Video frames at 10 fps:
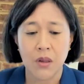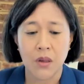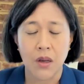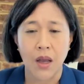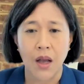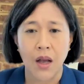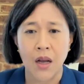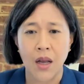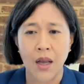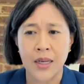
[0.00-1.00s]
Uh, and I
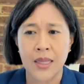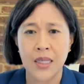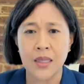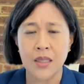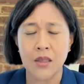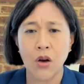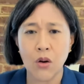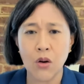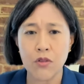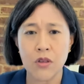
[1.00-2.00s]
think that the
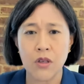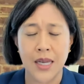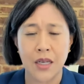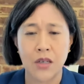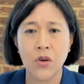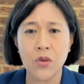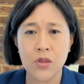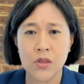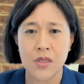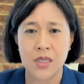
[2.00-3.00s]
overall diagnosis
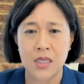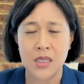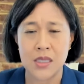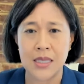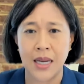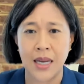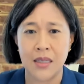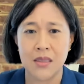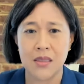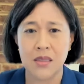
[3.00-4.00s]
is that
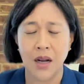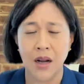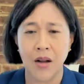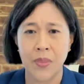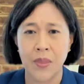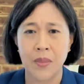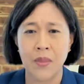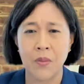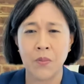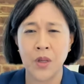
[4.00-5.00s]
um,
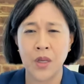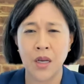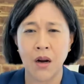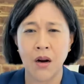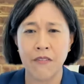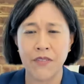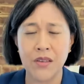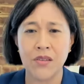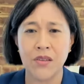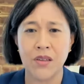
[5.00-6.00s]
we are facing
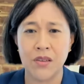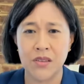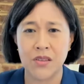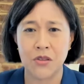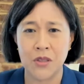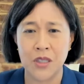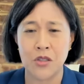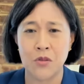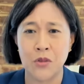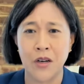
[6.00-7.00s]
a situation
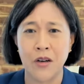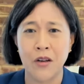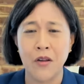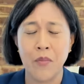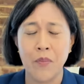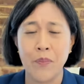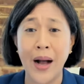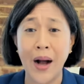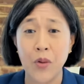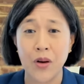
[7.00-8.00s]
where
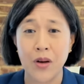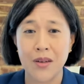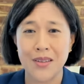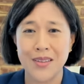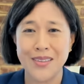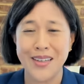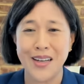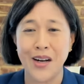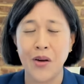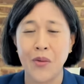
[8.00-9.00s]
power, uh,
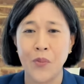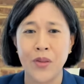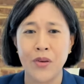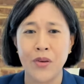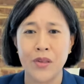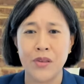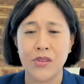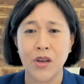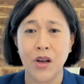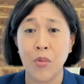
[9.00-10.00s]
whether it's uh,
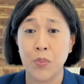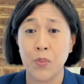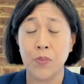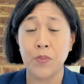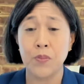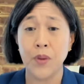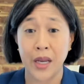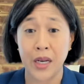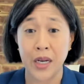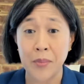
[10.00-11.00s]

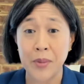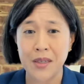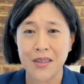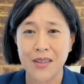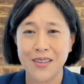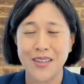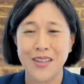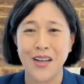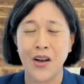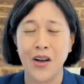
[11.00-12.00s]
economic uh,
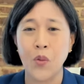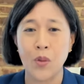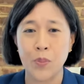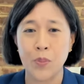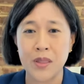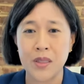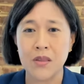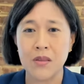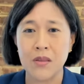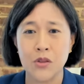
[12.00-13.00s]
or political, the
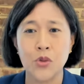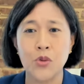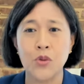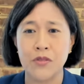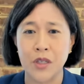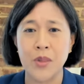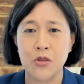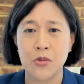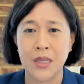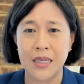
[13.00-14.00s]
two are very much
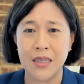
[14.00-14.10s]
related,